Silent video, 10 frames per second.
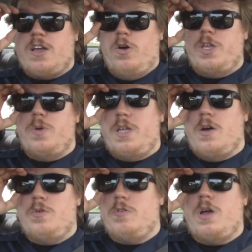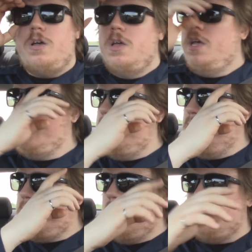oh, you encounter
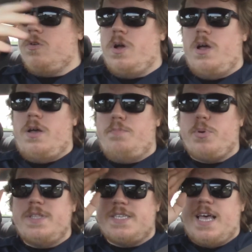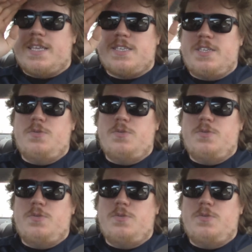a princess.